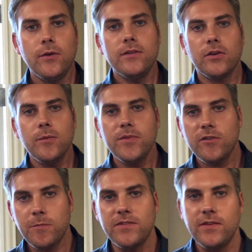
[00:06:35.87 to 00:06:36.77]
So in terms
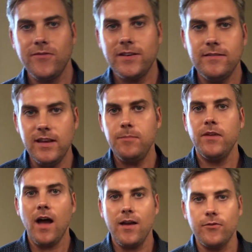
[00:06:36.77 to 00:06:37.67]
of specific
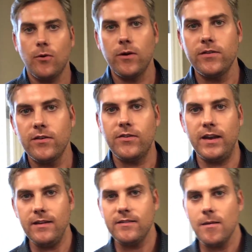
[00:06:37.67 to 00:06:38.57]
deep dive courses,
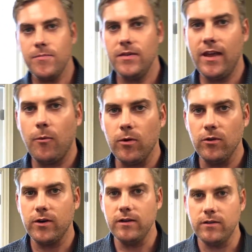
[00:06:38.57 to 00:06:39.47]
that is something that we're
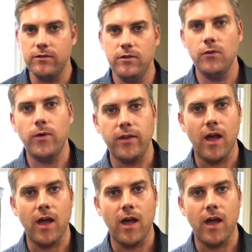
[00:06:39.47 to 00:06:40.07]
looking to do